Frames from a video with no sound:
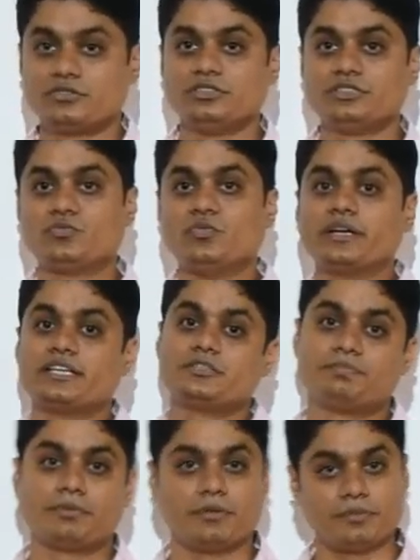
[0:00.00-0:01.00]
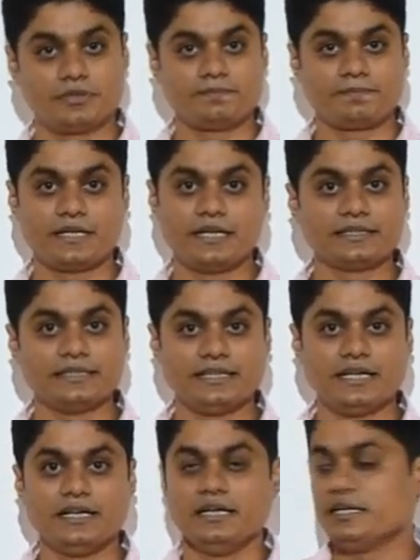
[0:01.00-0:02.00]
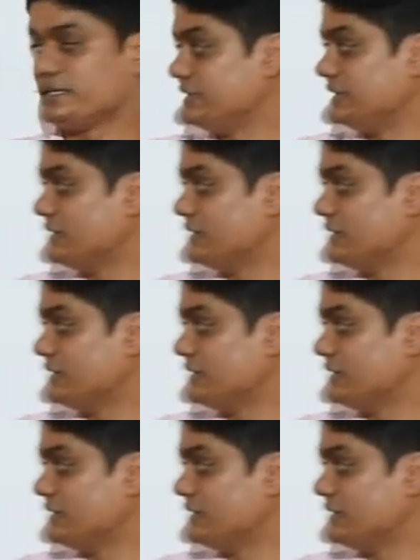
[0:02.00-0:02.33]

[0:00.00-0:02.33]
So this work is proper. Artha aitha? E